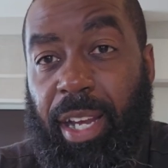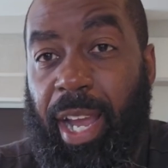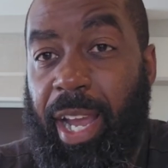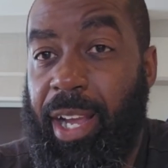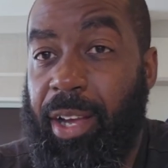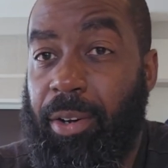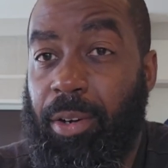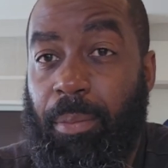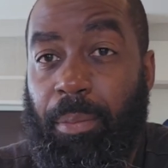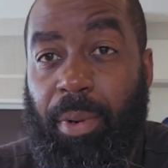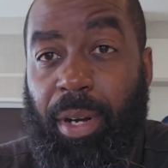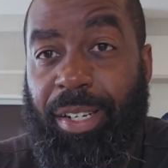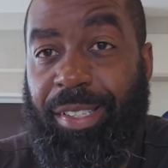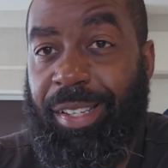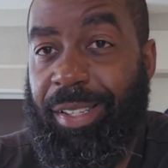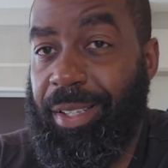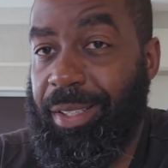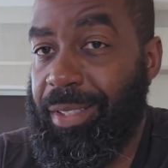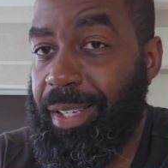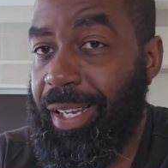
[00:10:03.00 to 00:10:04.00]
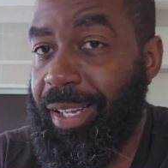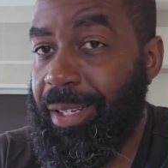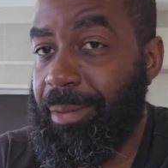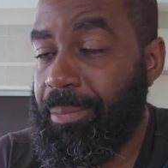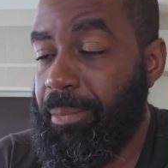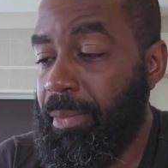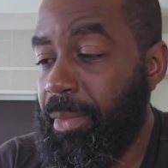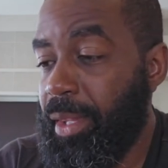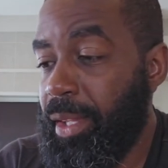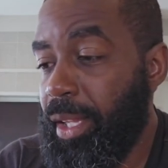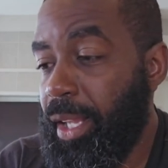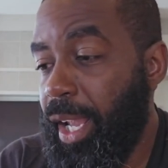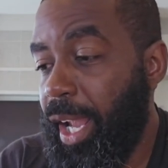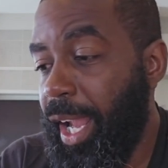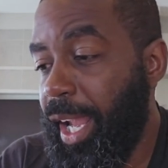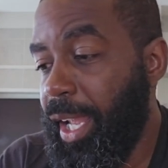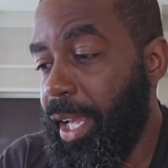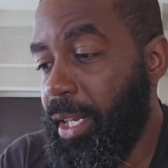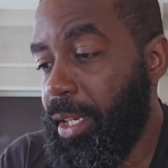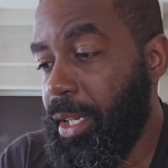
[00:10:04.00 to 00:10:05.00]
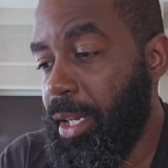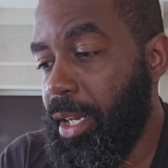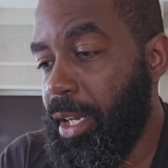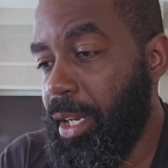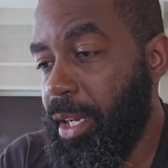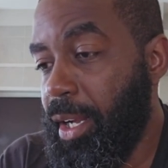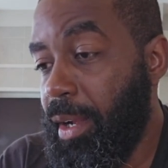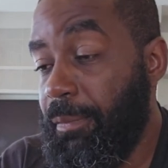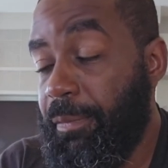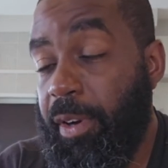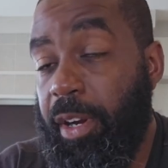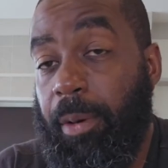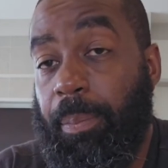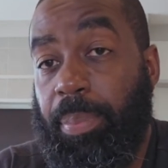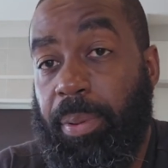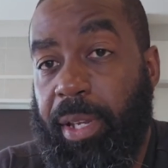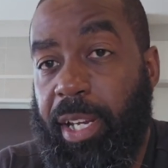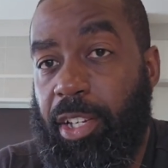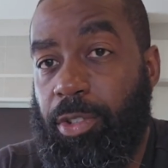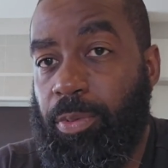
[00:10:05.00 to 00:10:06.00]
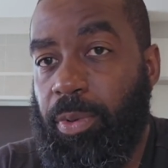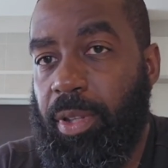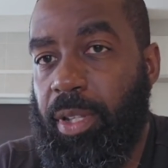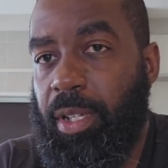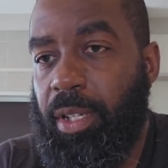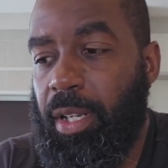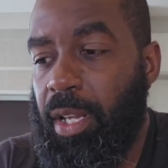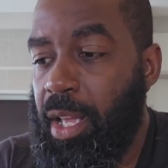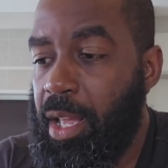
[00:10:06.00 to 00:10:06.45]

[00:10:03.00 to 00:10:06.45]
800 bucks at the time. And uh, I'm very pleased with it.